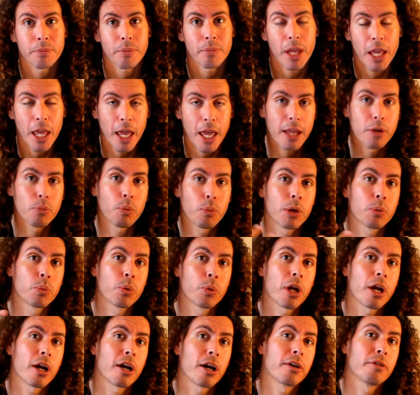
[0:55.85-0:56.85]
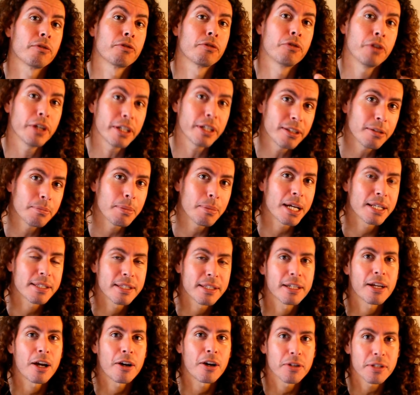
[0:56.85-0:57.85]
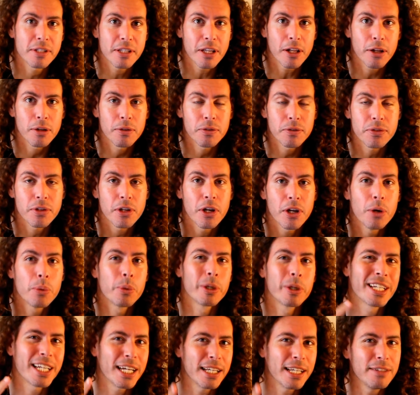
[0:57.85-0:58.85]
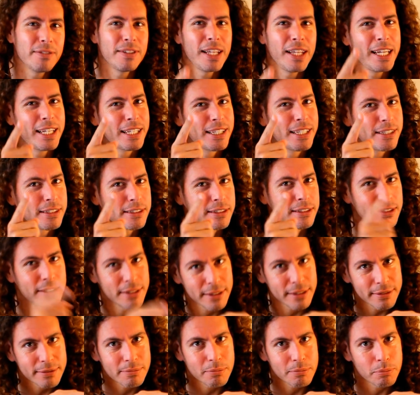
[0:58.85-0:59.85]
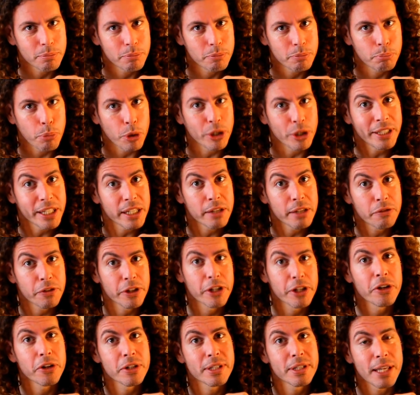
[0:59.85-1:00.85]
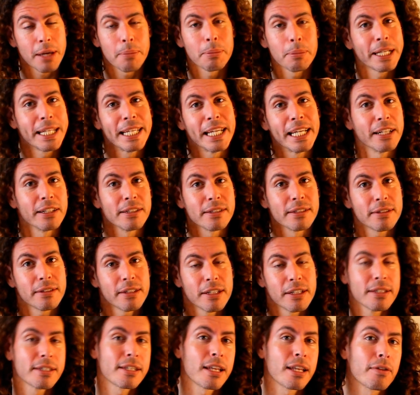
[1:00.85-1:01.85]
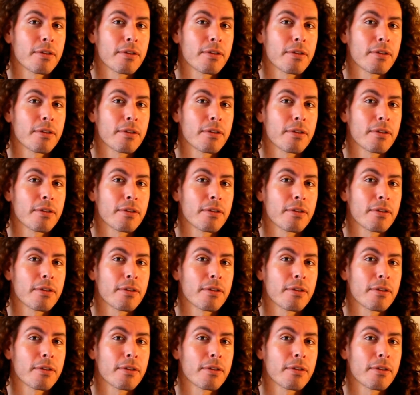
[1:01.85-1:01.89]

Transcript: And when we are victimizing ourselves, we're kind of like pointing a finger at somebody else instead of